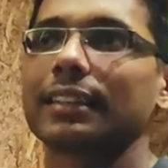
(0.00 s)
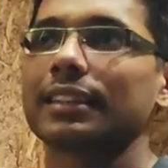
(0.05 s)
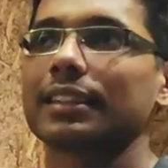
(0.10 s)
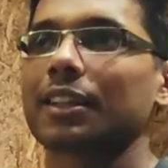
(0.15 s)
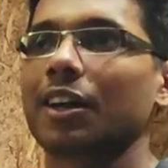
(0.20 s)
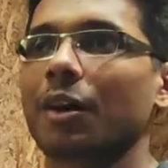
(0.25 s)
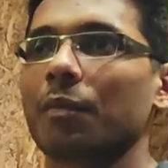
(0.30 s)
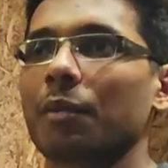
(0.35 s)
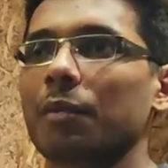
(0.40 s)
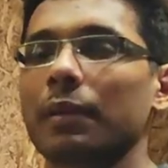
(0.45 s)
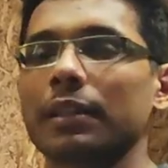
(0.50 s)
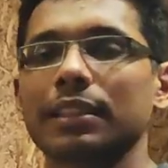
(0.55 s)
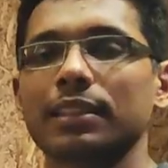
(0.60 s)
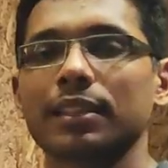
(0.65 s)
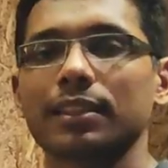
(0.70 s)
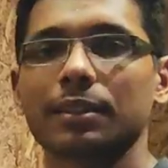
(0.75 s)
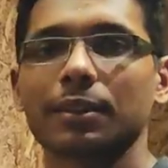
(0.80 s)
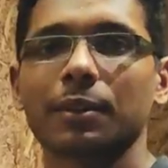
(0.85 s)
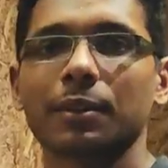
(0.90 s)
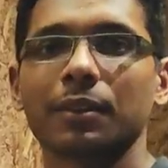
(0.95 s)
just copy pasted
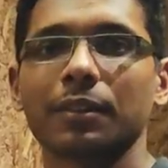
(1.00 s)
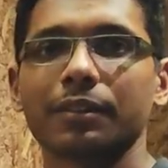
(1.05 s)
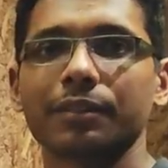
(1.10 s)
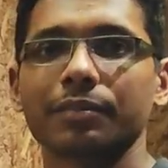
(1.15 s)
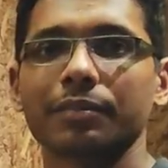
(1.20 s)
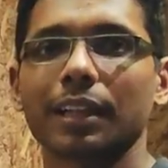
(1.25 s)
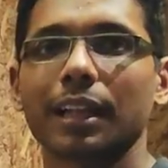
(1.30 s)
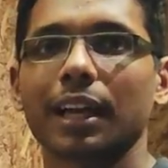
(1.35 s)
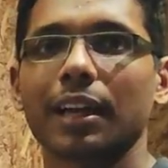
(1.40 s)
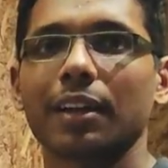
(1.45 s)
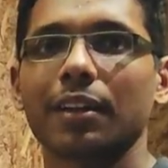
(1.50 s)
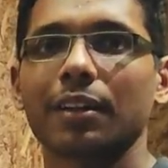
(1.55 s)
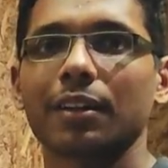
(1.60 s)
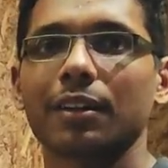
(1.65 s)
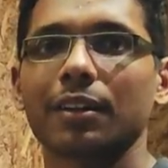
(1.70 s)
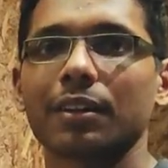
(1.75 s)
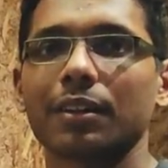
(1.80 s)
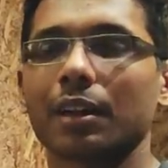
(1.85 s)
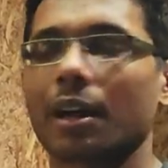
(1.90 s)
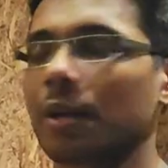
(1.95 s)
the code. I did
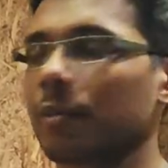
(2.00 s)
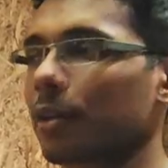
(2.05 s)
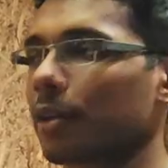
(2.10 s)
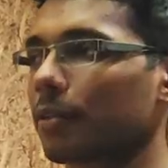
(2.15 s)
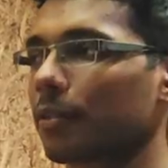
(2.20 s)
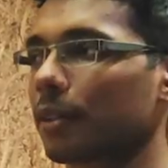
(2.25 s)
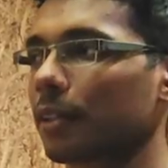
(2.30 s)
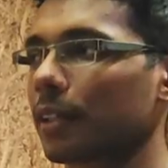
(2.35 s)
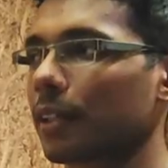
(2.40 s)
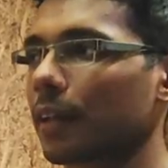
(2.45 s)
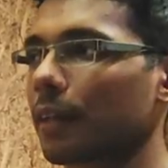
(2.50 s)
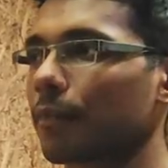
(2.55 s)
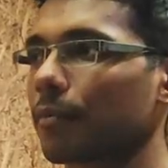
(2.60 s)
not know how it worked.